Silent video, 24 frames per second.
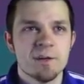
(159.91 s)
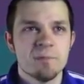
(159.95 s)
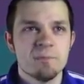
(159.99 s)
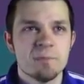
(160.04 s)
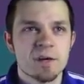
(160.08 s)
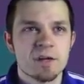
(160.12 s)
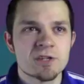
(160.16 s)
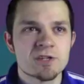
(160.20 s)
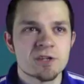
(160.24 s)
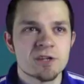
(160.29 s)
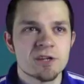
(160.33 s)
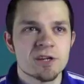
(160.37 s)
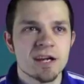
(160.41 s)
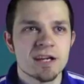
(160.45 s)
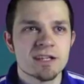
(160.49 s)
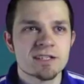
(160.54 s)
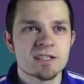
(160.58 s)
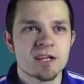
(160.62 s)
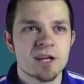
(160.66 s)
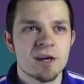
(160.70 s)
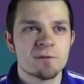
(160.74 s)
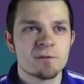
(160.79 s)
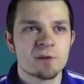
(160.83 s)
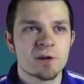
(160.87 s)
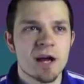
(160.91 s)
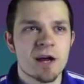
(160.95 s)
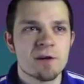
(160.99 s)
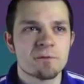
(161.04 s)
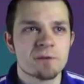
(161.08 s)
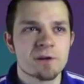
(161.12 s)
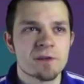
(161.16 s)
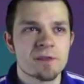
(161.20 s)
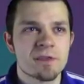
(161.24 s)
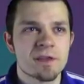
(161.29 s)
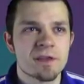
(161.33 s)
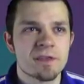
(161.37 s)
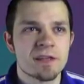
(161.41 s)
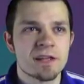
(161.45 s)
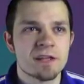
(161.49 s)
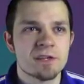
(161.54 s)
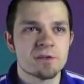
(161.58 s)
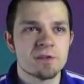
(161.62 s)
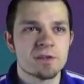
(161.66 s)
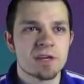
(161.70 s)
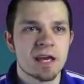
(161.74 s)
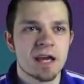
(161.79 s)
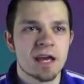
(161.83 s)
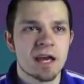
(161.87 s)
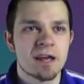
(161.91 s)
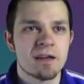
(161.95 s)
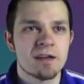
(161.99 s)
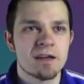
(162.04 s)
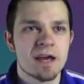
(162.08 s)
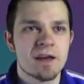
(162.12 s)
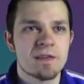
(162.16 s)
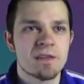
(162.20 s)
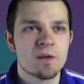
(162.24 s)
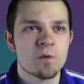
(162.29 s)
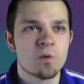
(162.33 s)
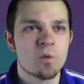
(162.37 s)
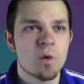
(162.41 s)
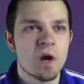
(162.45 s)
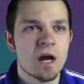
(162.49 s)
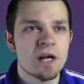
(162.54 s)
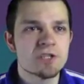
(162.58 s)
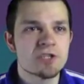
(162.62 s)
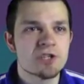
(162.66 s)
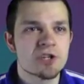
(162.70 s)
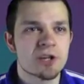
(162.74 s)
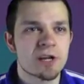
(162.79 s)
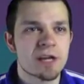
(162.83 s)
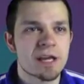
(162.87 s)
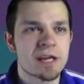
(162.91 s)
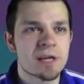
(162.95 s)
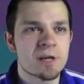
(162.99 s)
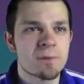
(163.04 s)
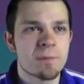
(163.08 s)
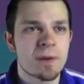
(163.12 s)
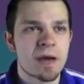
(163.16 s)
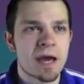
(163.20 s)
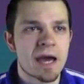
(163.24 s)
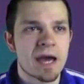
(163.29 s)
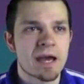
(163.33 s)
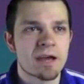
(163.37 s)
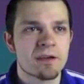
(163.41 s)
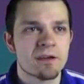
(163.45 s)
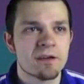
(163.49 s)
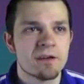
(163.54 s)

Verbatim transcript: Make sure you guys cover everything that you can, and then watch your ink pack.